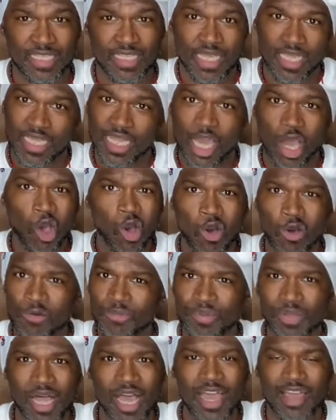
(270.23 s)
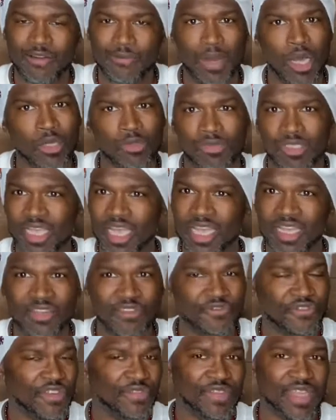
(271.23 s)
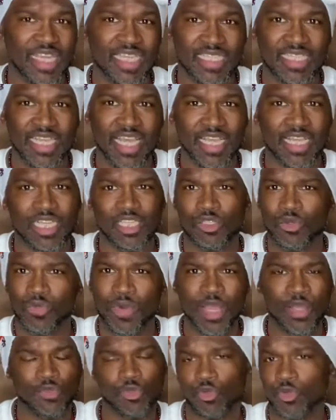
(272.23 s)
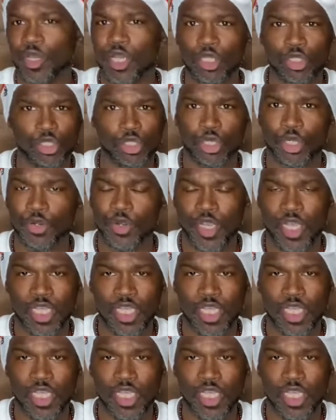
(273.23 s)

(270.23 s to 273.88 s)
they all apply about 10 to 15 seconds around 300 degrees.